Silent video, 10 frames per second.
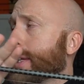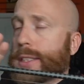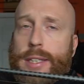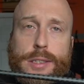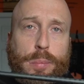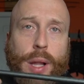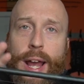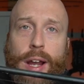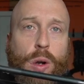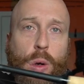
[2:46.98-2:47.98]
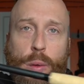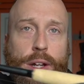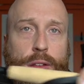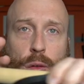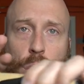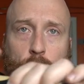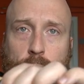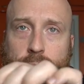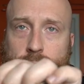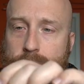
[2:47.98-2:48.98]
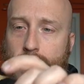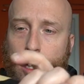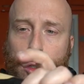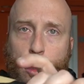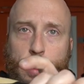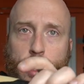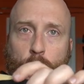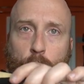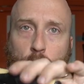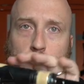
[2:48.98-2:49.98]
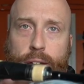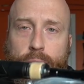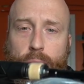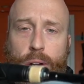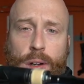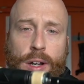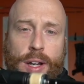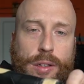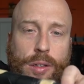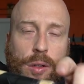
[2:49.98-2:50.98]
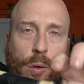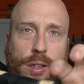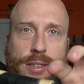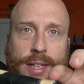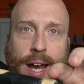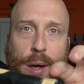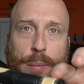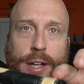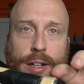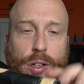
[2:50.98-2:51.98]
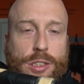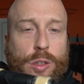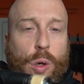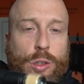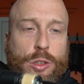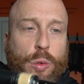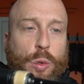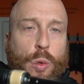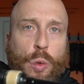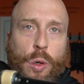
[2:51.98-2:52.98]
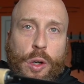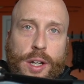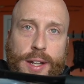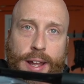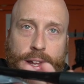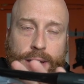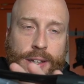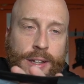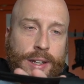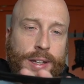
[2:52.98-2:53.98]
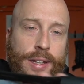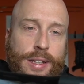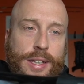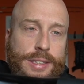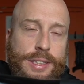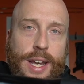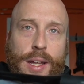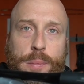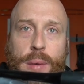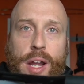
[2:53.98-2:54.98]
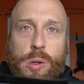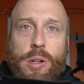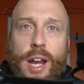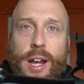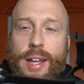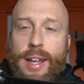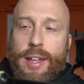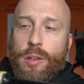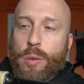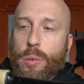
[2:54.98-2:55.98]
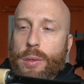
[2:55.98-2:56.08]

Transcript: it's, it's black all the way through, and then it's got a little bit of cork here. You know, this knob here is also cork, and then it's that monocoque handle,